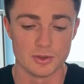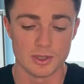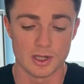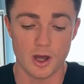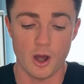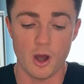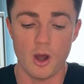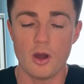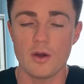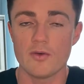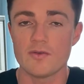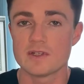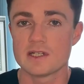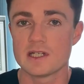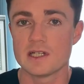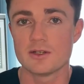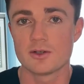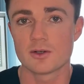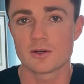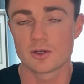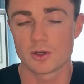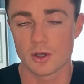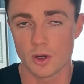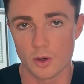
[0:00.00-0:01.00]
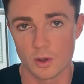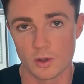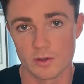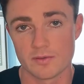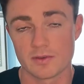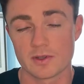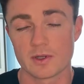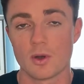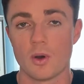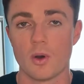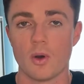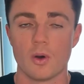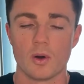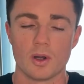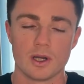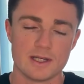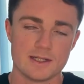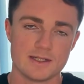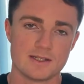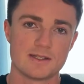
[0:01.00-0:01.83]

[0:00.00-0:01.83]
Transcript: and obviously your goal of the call is